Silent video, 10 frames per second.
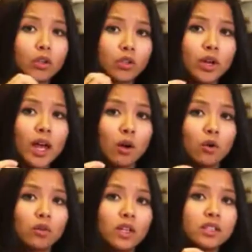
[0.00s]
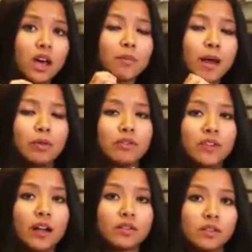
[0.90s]
so now let's unmount the
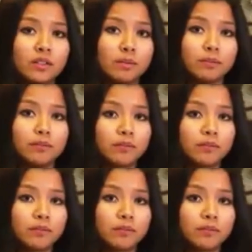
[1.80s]
file system.